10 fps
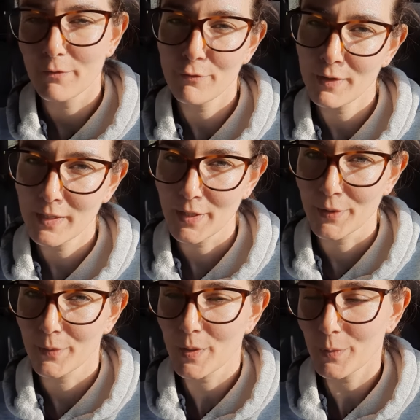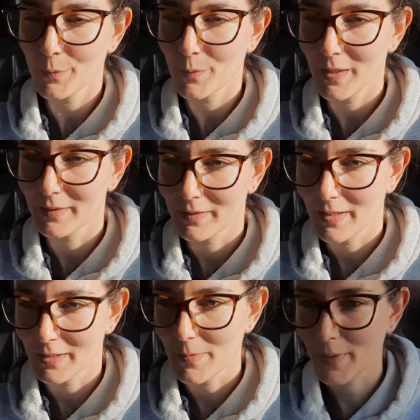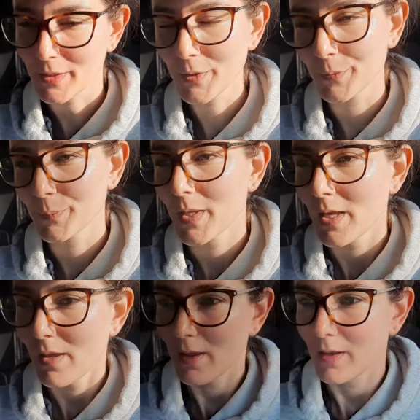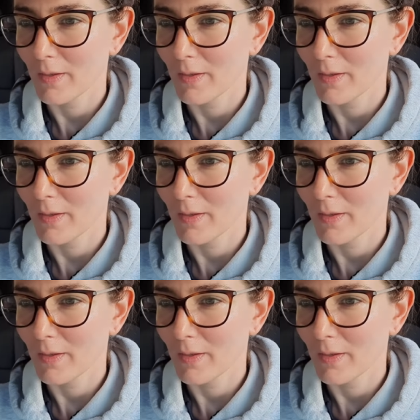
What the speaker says: video when I get back home.